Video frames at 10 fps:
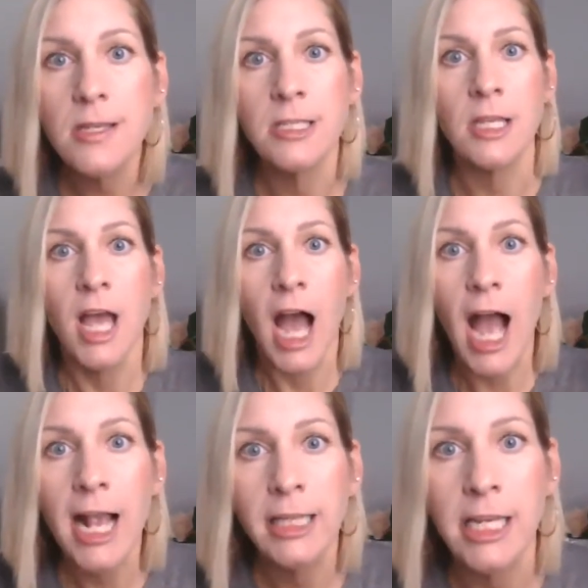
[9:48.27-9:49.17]
It's
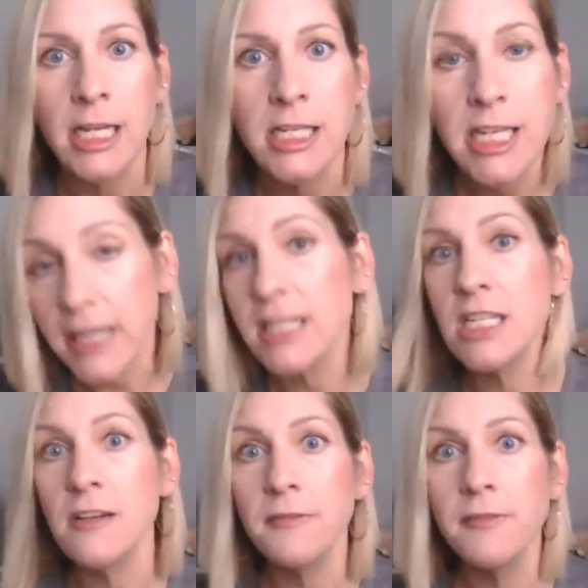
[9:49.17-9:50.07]
highly
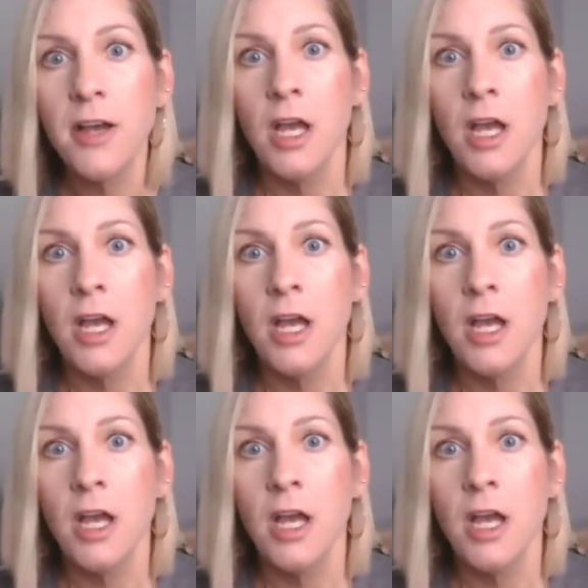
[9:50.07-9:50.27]
addictive.